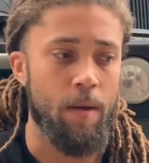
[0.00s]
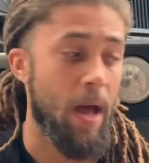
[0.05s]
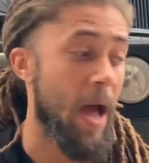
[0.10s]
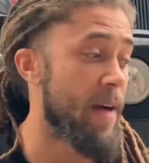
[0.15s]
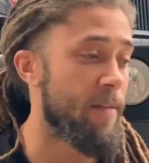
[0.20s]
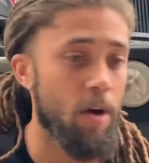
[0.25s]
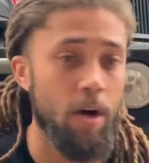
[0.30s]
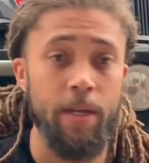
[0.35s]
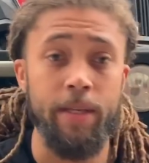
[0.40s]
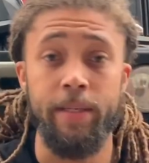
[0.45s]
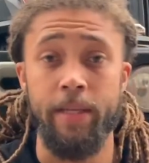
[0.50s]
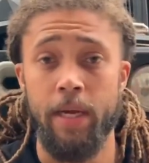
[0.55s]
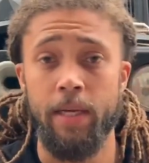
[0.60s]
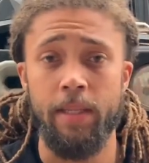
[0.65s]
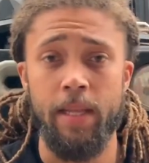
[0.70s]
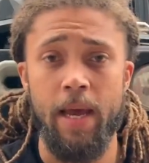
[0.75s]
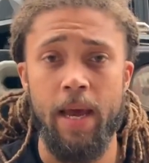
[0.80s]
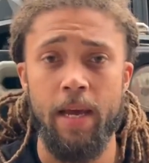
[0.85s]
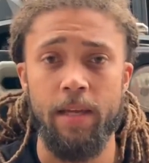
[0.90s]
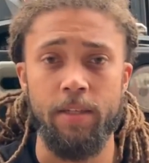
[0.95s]
I've already done
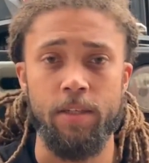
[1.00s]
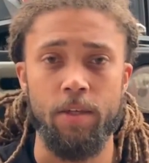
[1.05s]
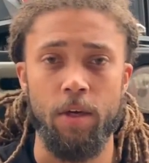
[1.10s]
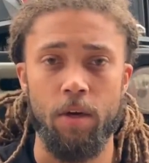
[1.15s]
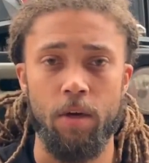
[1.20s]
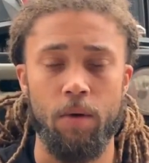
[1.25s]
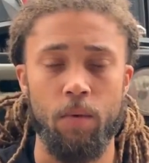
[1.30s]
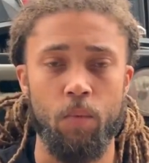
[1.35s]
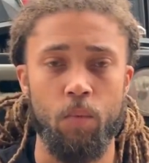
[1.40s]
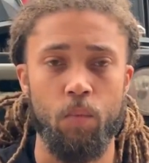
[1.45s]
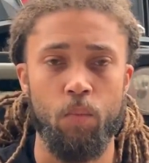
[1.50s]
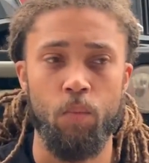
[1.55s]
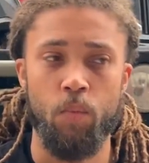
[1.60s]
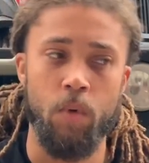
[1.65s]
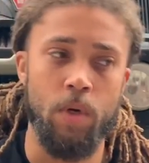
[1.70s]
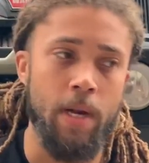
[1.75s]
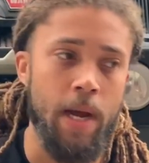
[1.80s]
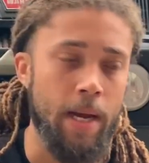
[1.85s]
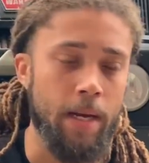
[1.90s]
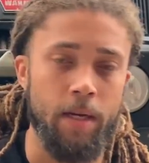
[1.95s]
that, so
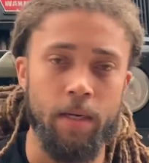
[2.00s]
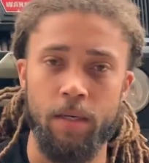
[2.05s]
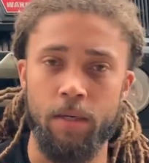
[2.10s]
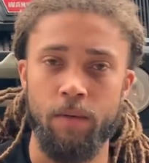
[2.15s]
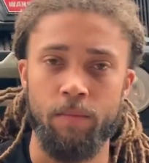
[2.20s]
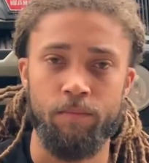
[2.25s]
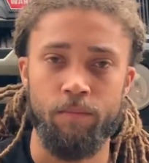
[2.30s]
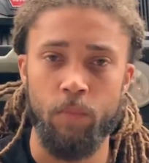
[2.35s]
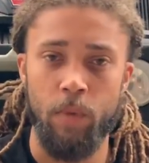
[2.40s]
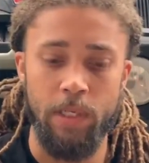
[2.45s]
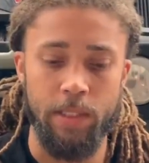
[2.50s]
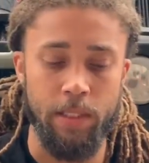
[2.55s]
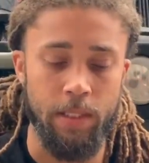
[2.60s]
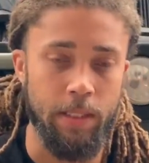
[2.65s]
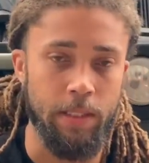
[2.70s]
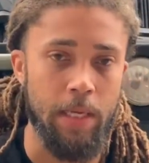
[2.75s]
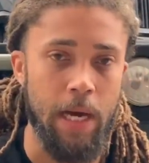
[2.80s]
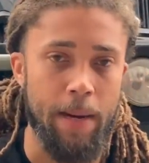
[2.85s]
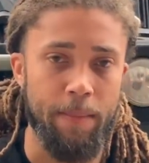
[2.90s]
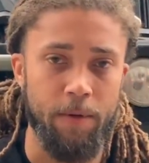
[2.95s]
we're not gonna waste
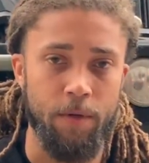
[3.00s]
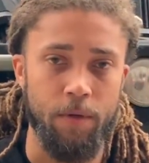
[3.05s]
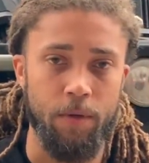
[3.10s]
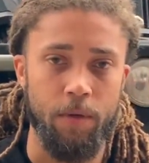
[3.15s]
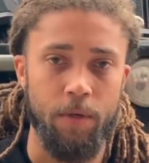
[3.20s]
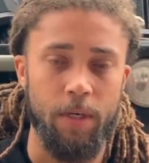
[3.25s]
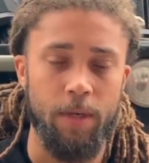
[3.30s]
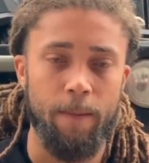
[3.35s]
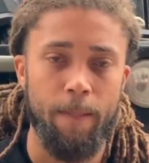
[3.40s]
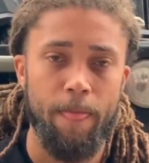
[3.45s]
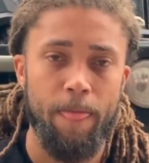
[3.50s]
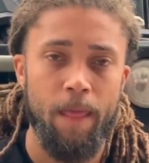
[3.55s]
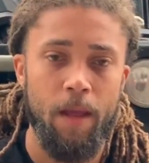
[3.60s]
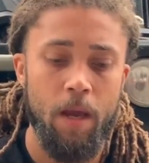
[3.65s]
any time to do it.